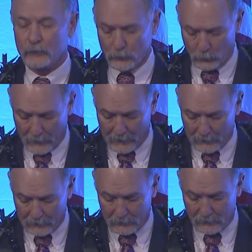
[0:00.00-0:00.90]

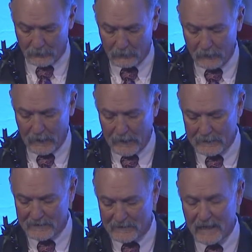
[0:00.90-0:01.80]
regular and
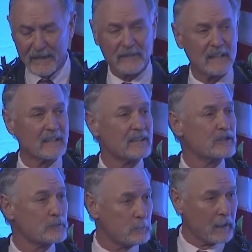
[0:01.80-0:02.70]
7
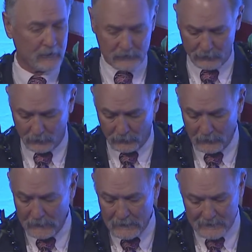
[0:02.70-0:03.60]
special
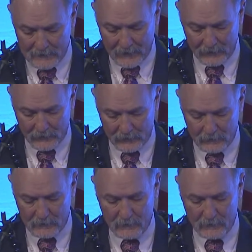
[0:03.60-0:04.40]
sessions